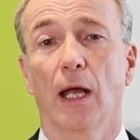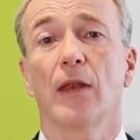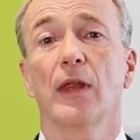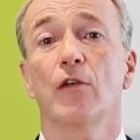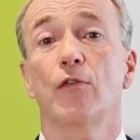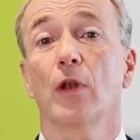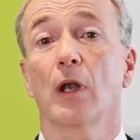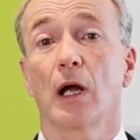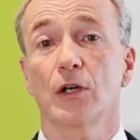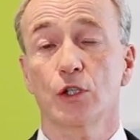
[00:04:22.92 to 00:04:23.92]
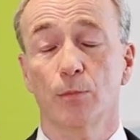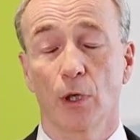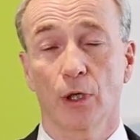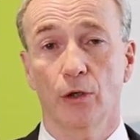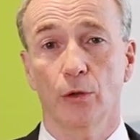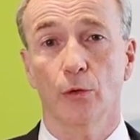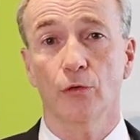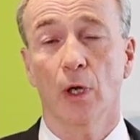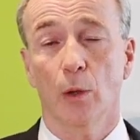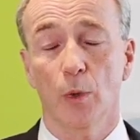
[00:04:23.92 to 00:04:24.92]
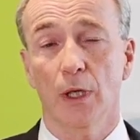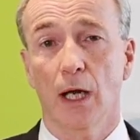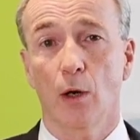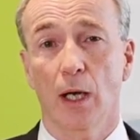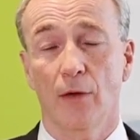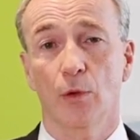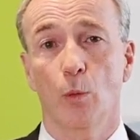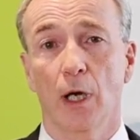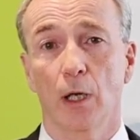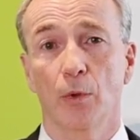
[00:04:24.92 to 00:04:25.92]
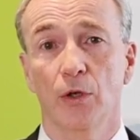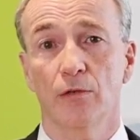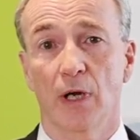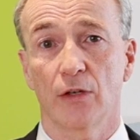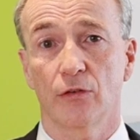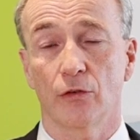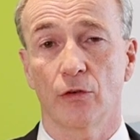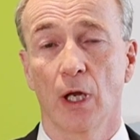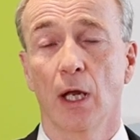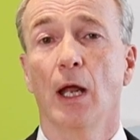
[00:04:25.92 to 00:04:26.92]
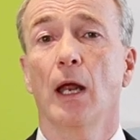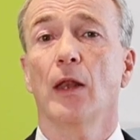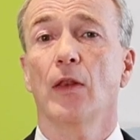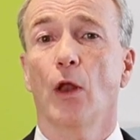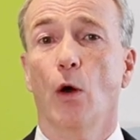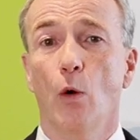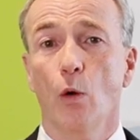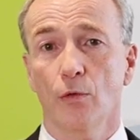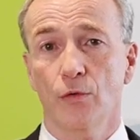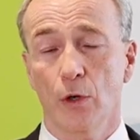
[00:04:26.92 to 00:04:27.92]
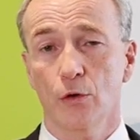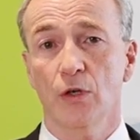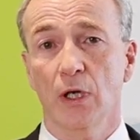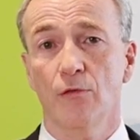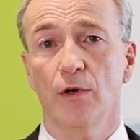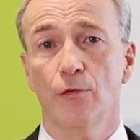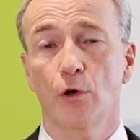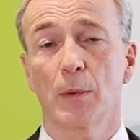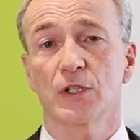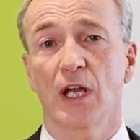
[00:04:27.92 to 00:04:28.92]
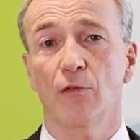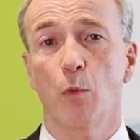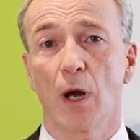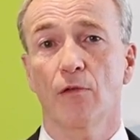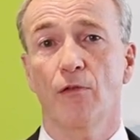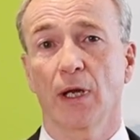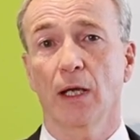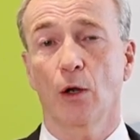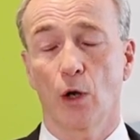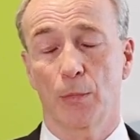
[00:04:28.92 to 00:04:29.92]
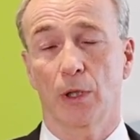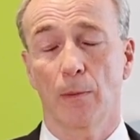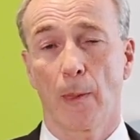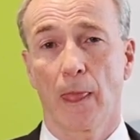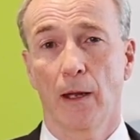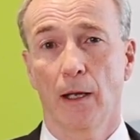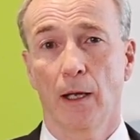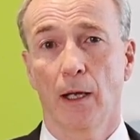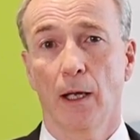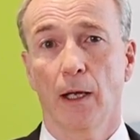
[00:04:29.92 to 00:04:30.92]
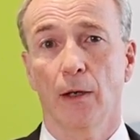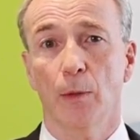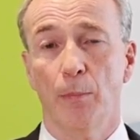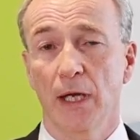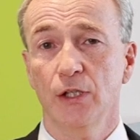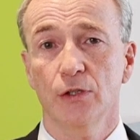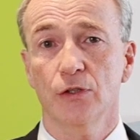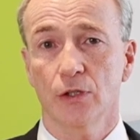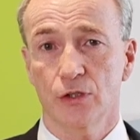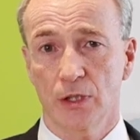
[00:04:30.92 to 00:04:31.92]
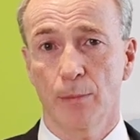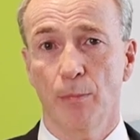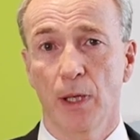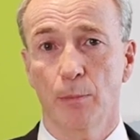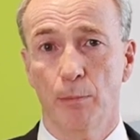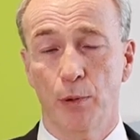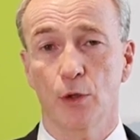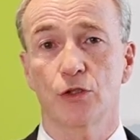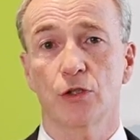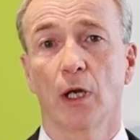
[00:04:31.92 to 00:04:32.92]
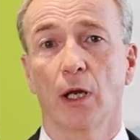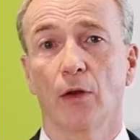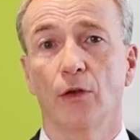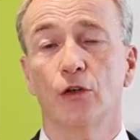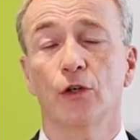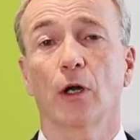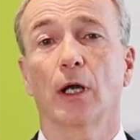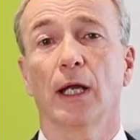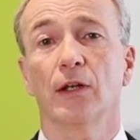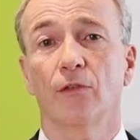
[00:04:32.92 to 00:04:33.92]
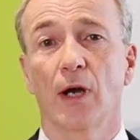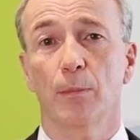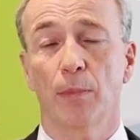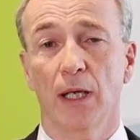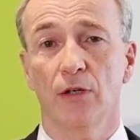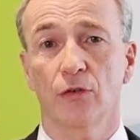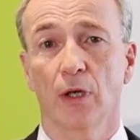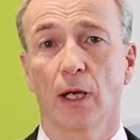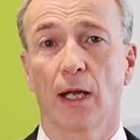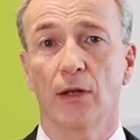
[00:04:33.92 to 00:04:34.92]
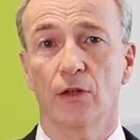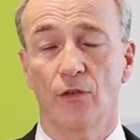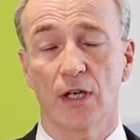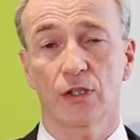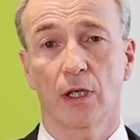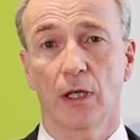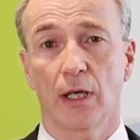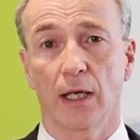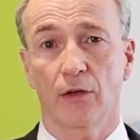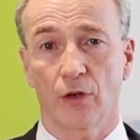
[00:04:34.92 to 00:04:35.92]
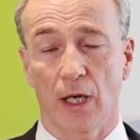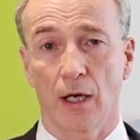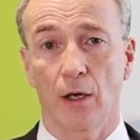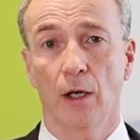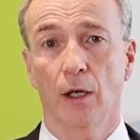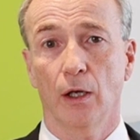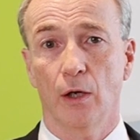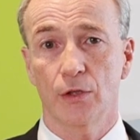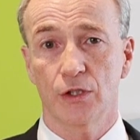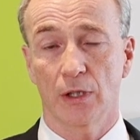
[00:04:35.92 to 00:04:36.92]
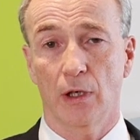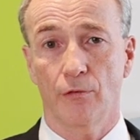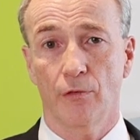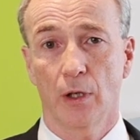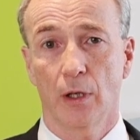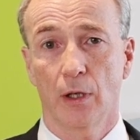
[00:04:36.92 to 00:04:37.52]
And then for the largest molecules, we now have the wearable devices. All of those delivery formats have one thing in common. The patient simply puts the drug in the right place and the rest takes care of itself.